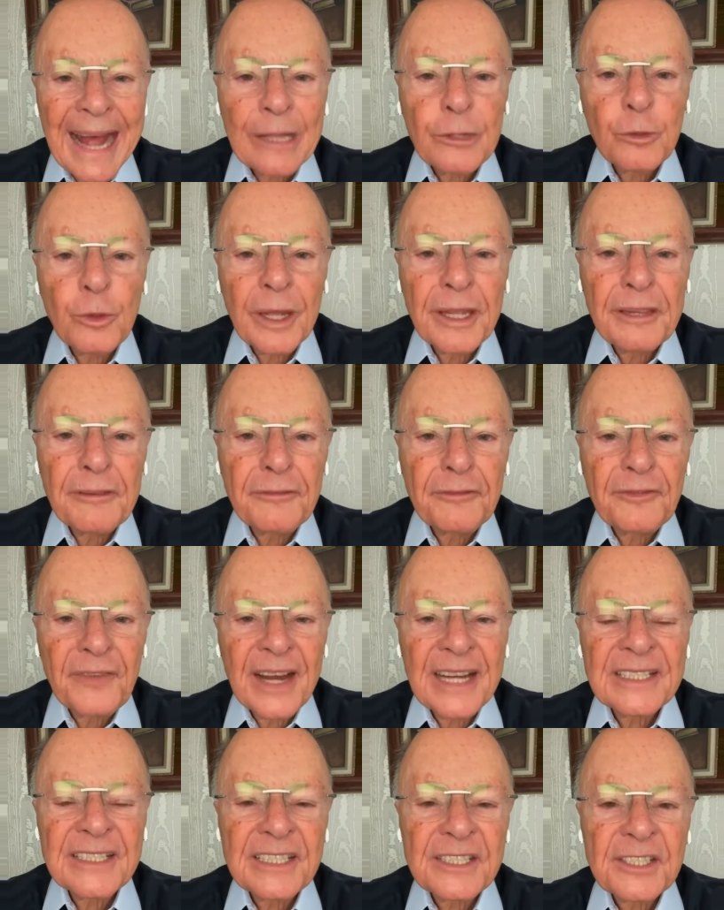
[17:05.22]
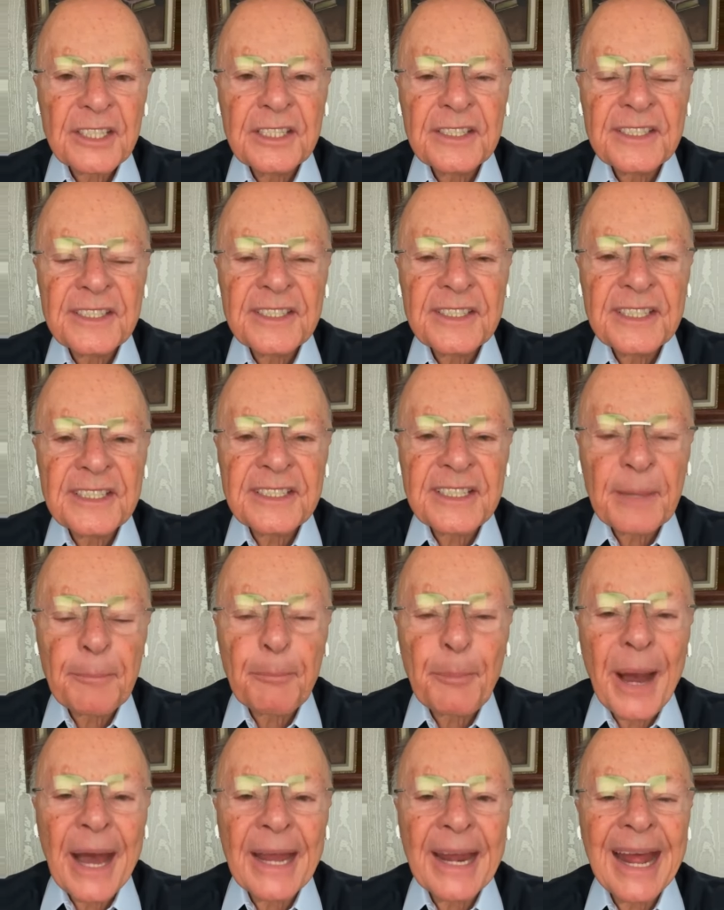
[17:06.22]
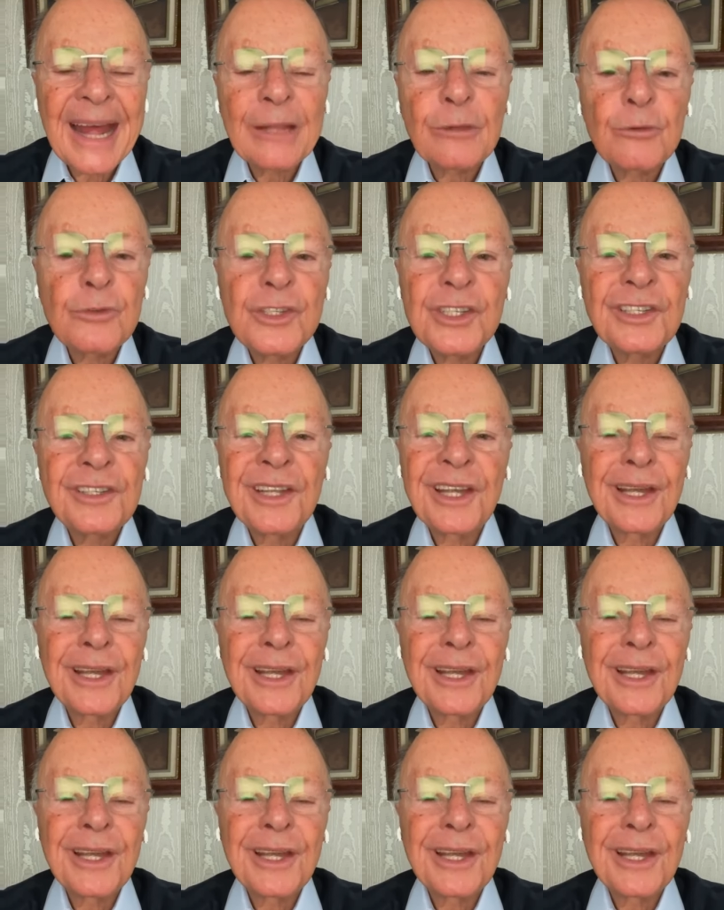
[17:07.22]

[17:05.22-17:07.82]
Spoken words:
is what separates us from God.